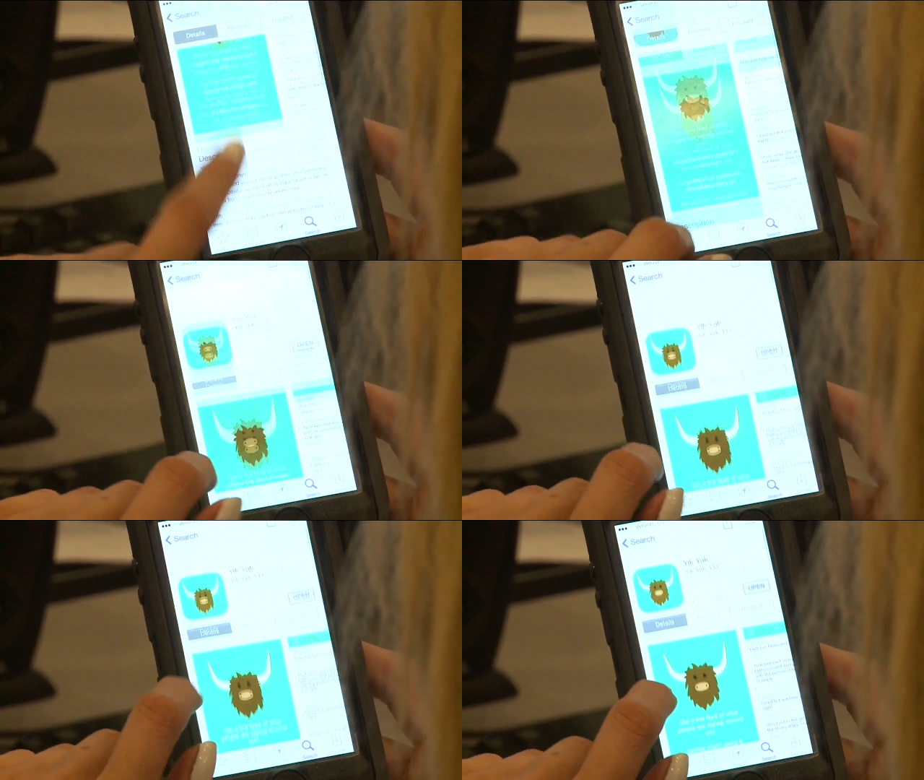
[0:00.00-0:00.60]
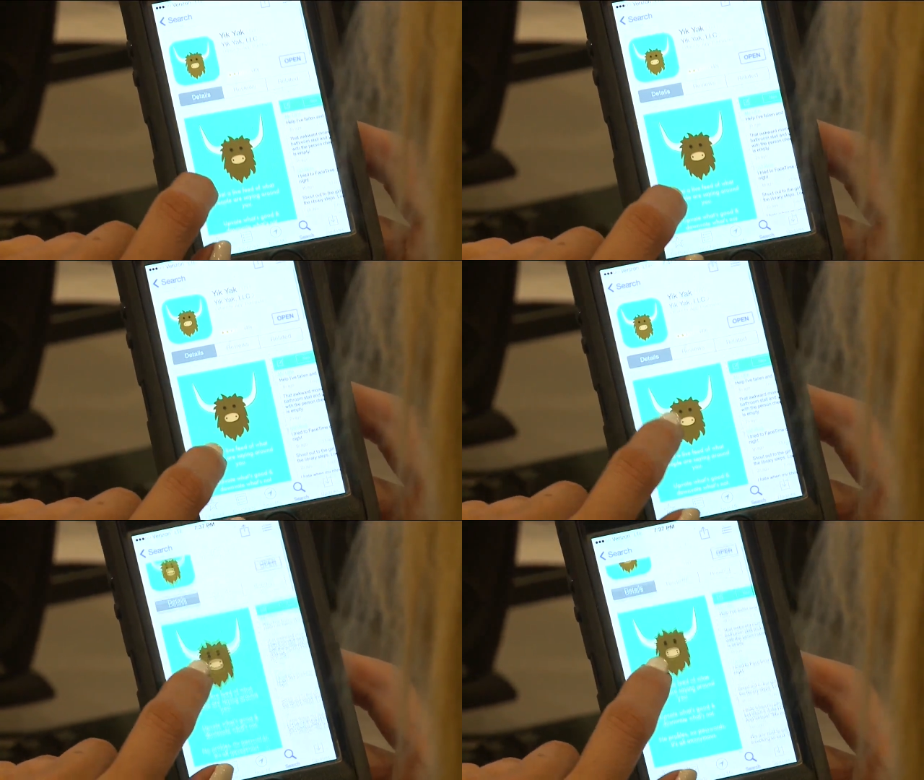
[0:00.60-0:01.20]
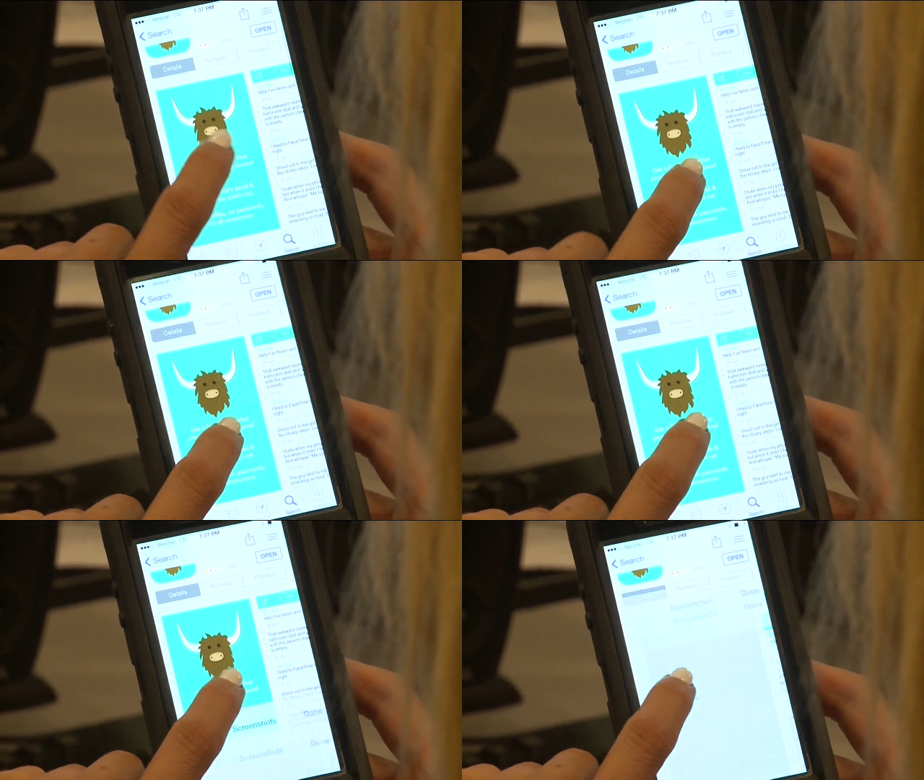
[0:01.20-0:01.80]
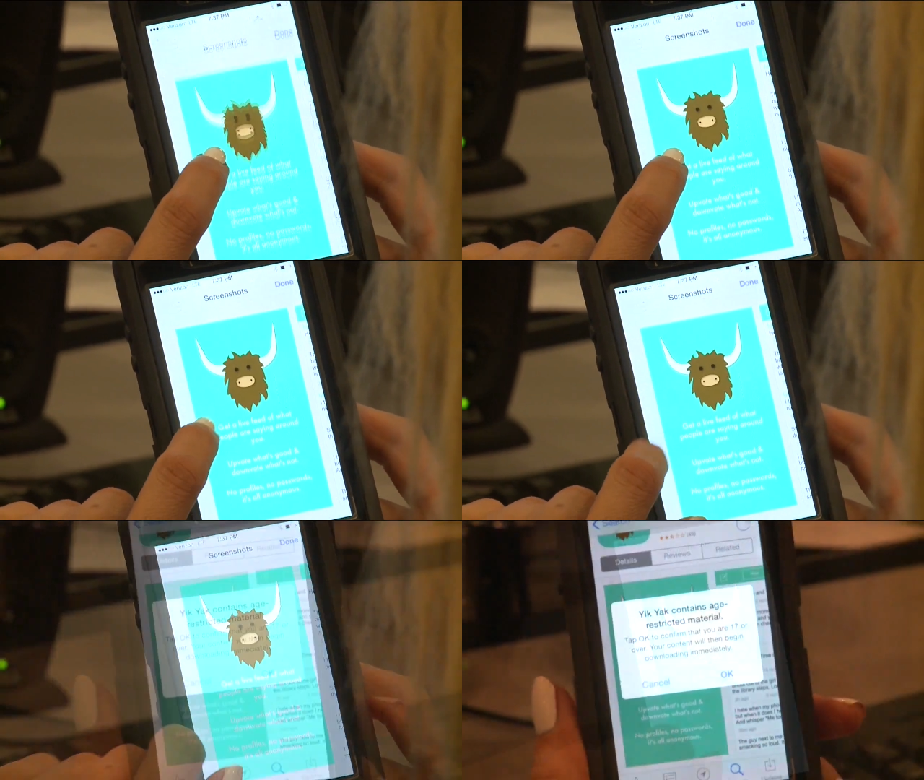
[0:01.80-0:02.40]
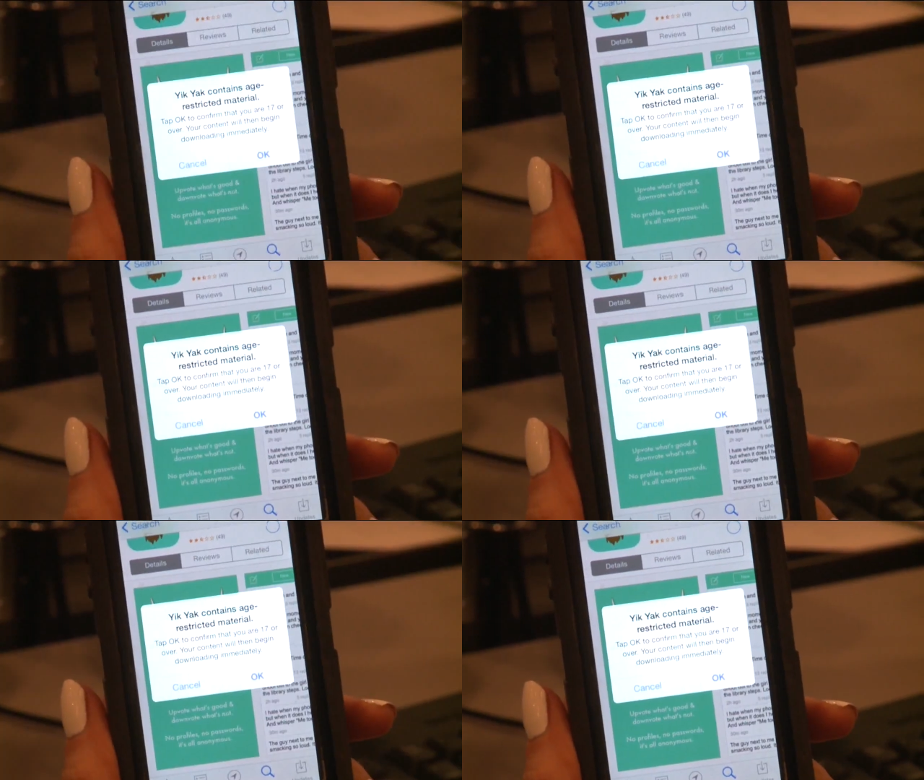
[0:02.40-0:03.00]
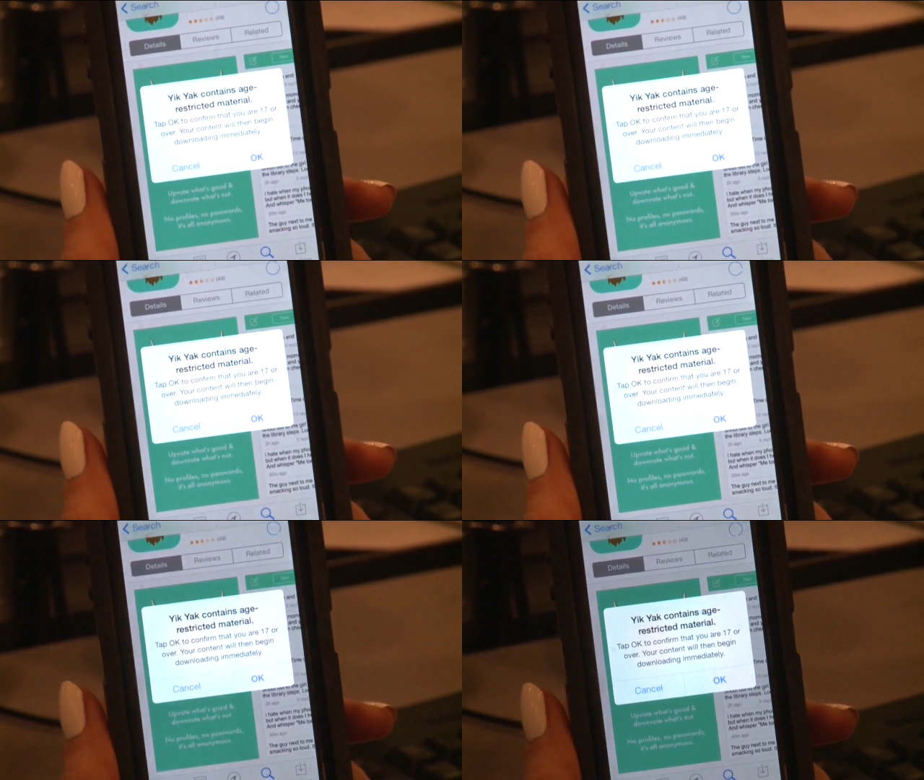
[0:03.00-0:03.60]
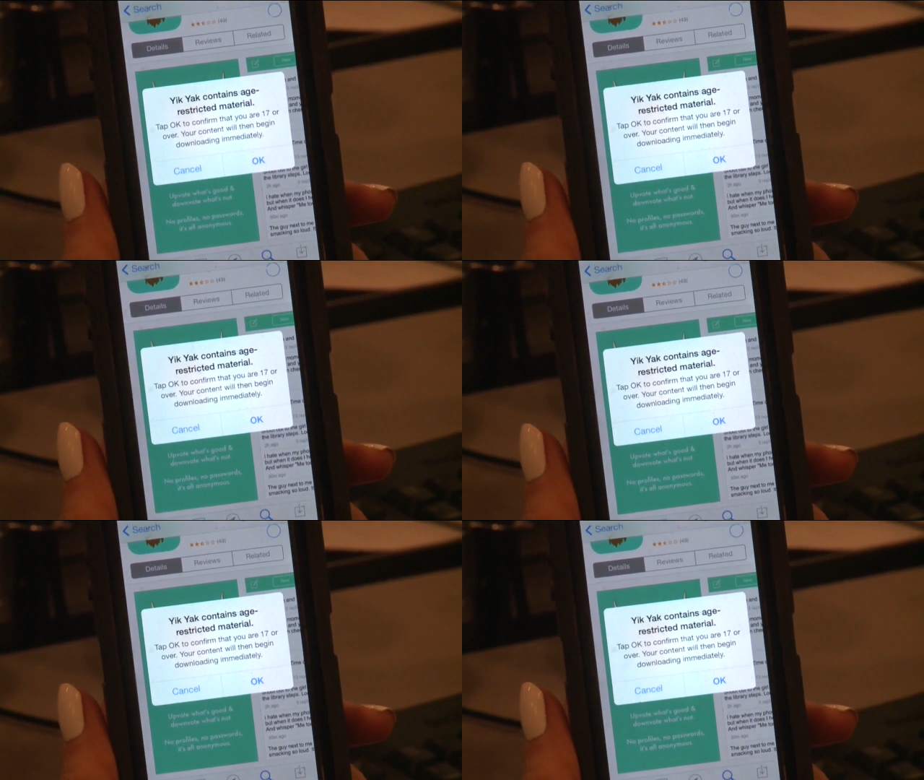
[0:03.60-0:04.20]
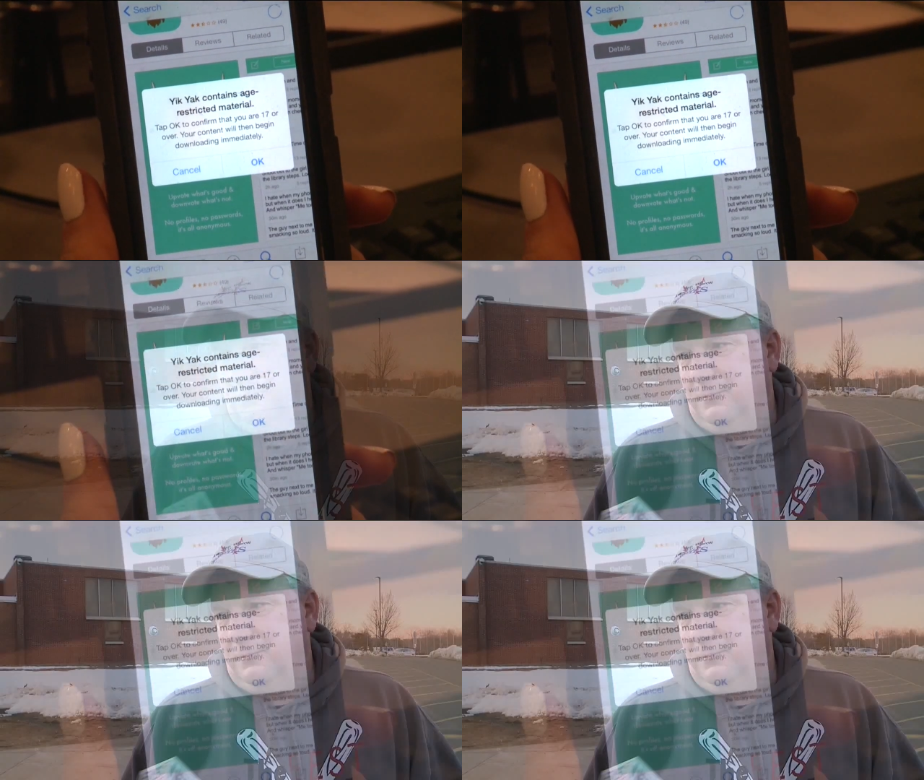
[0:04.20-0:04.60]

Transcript: No face is visible, so there are no lips to read.